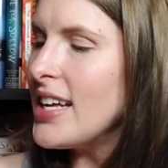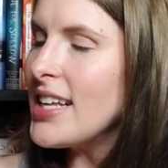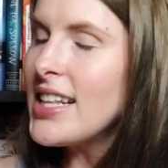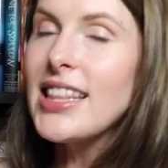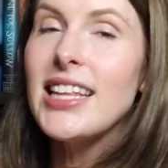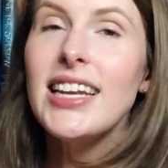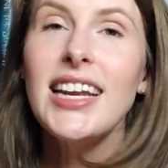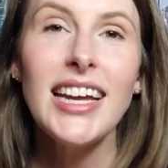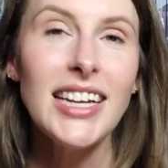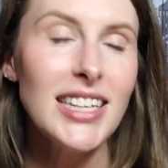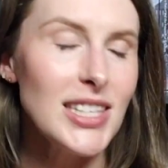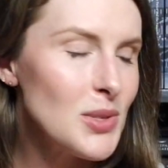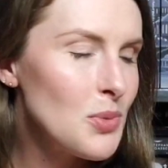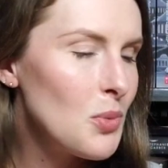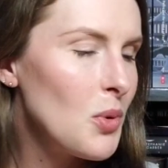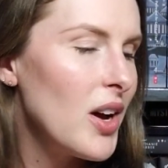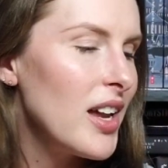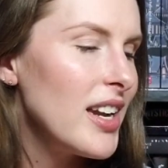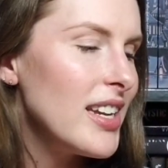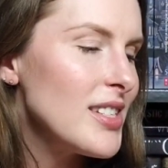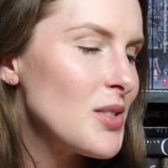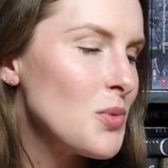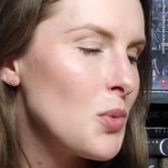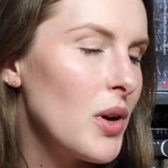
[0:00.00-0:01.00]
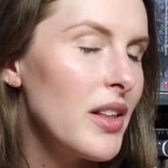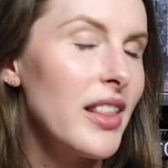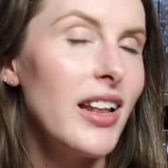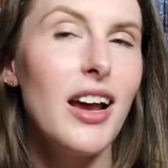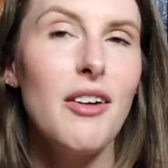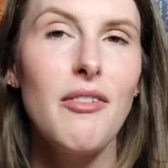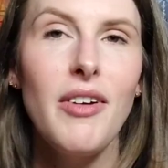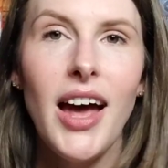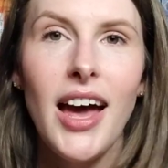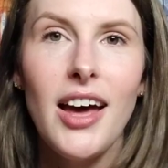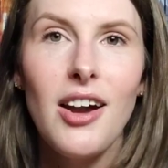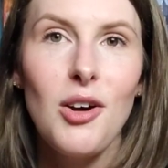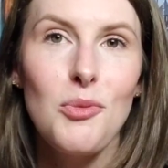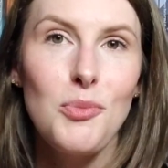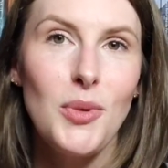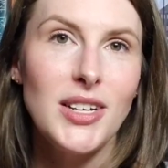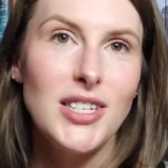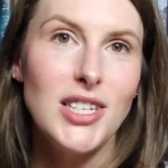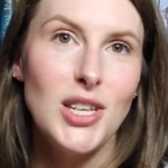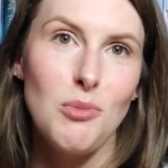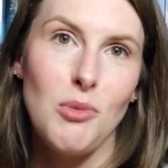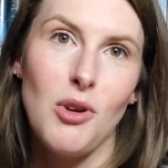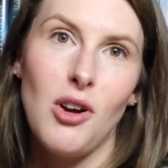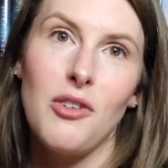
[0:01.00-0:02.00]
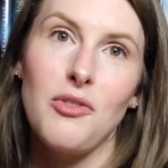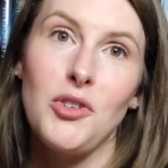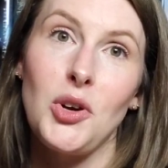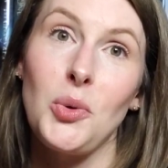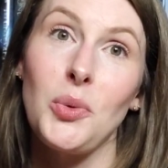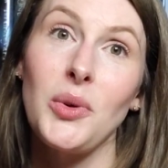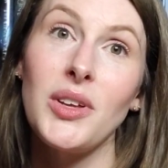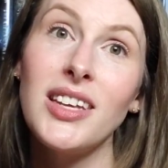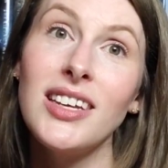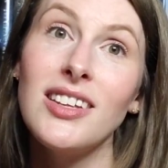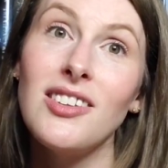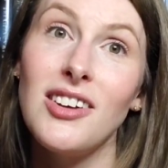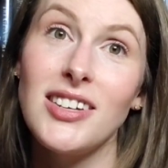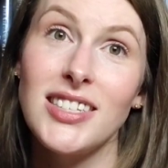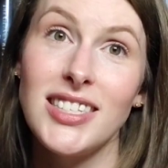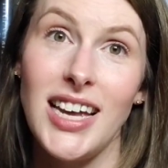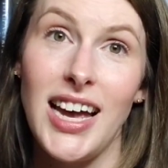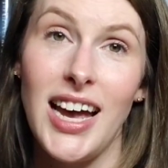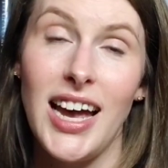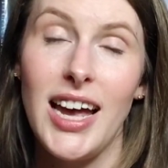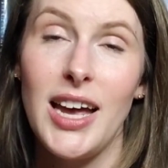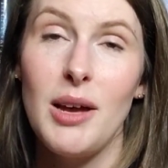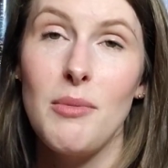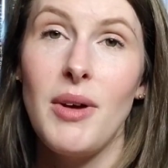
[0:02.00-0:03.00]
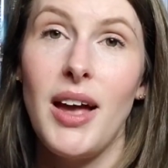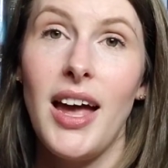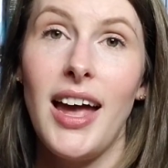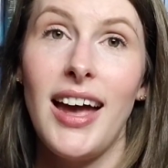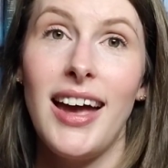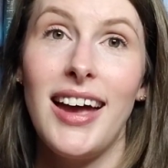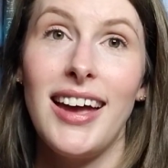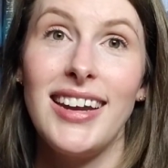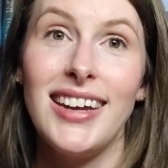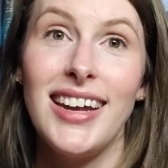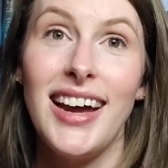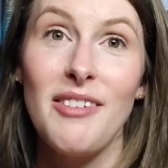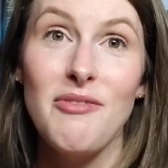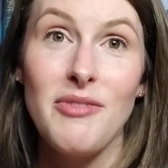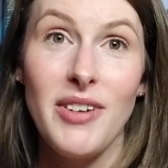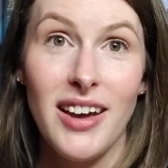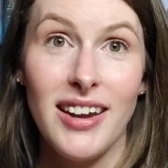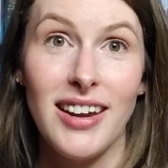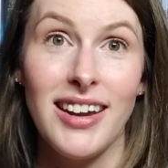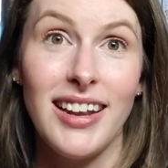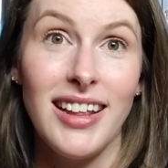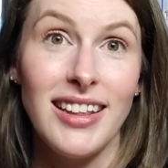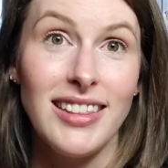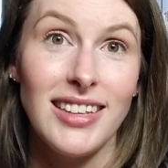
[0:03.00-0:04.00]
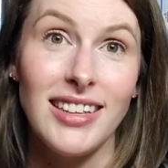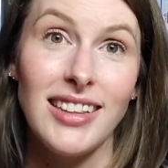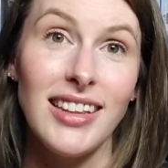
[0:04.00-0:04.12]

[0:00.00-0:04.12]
The next one is one that I've had on my TBR for a really long time, and I found it at the